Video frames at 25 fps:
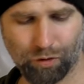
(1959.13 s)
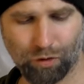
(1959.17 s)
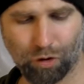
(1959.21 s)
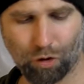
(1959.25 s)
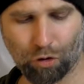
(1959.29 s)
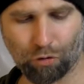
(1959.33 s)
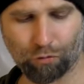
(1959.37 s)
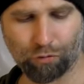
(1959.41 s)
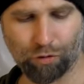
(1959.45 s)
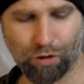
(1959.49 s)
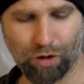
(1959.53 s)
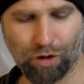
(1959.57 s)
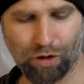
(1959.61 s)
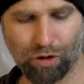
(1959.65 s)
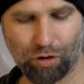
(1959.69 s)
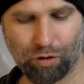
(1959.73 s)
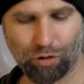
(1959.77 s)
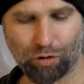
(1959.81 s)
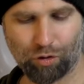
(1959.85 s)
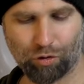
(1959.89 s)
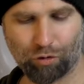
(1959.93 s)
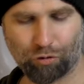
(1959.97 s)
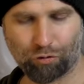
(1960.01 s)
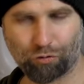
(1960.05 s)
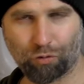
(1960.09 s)
of
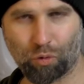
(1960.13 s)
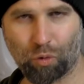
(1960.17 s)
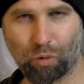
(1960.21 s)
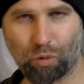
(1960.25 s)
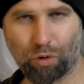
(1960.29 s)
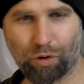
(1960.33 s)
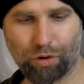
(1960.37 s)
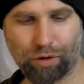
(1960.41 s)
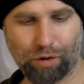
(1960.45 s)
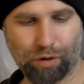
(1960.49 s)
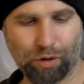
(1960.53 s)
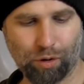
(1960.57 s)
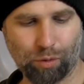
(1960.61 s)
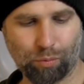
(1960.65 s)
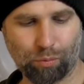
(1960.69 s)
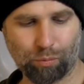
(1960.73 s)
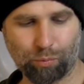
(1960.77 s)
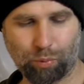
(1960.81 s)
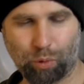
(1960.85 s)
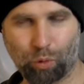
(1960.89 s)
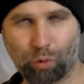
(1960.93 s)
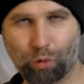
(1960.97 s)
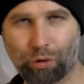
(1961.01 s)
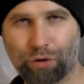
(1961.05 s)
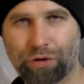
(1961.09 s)

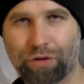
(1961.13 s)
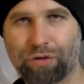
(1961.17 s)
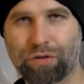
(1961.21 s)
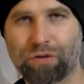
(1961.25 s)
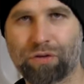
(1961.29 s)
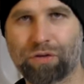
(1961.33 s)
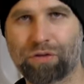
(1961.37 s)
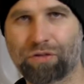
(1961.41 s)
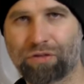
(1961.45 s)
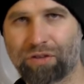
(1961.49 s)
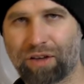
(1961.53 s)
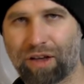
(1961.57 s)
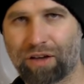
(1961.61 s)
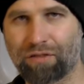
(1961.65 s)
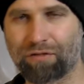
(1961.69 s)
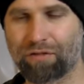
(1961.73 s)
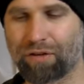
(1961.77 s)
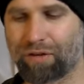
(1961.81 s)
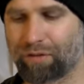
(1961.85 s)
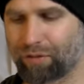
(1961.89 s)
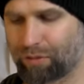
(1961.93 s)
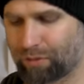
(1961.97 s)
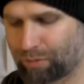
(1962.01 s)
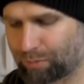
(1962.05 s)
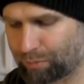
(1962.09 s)

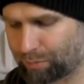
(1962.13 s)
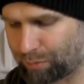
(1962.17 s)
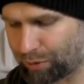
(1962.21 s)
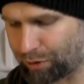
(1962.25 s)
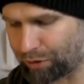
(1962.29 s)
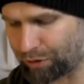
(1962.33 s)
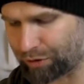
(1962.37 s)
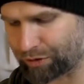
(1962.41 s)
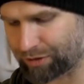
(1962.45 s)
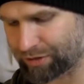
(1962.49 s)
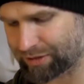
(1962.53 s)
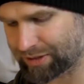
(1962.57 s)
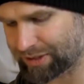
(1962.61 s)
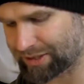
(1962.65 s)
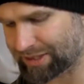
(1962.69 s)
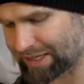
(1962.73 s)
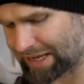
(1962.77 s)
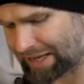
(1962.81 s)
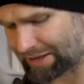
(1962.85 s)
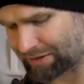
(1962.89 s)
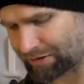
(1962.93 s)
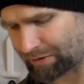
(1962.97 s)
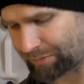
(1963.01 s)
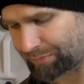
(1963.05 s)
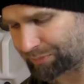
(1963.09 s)

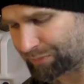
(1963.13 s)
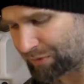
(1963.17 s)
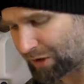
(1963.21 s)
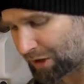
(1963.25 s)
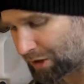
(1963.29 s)
4.7%.